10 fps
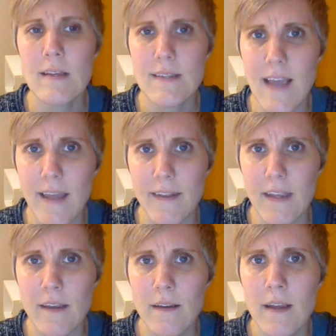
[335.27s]

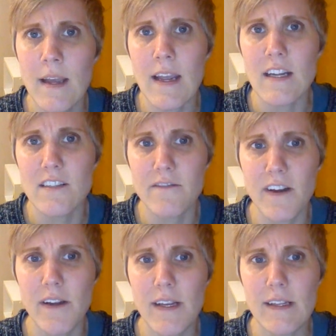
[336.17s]
Sadly, it is
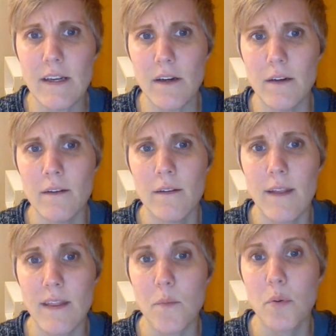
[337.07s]
very clear
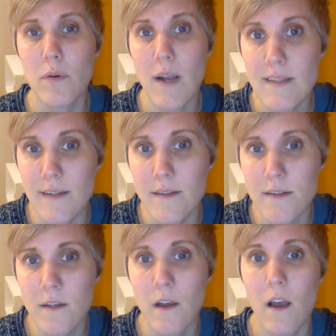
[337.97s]
that the
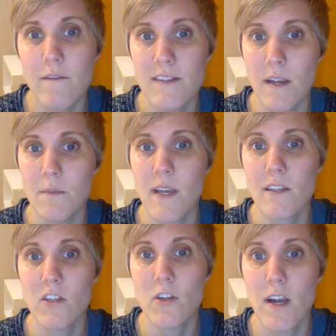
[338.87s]
presence of
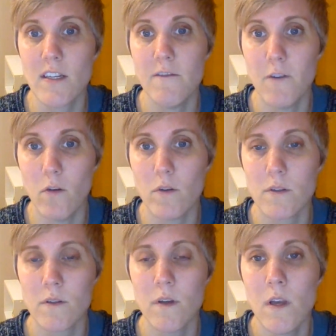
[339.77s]
same-sex attracted
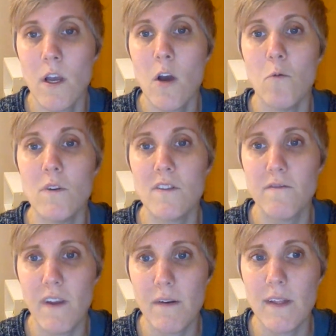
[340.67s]
folks was
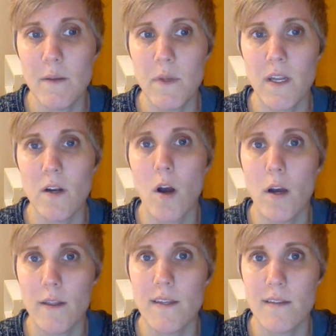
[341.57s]
very limited
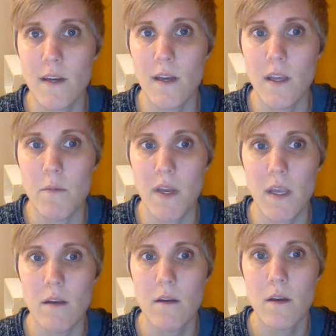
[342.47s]
on this study
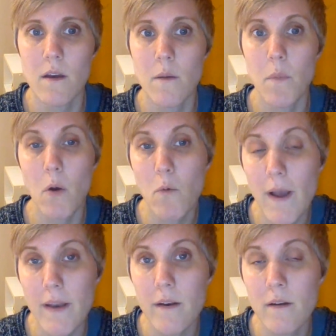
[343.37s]
committee. But
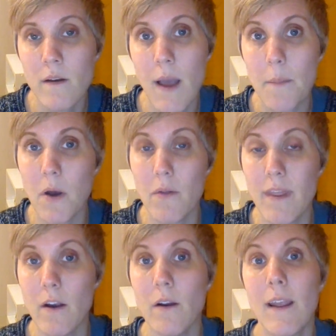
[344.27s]
what about
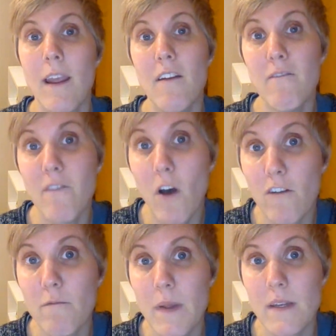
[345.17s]
their
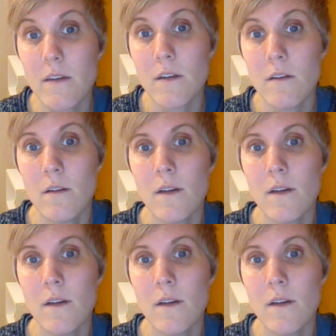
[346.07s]
involvement?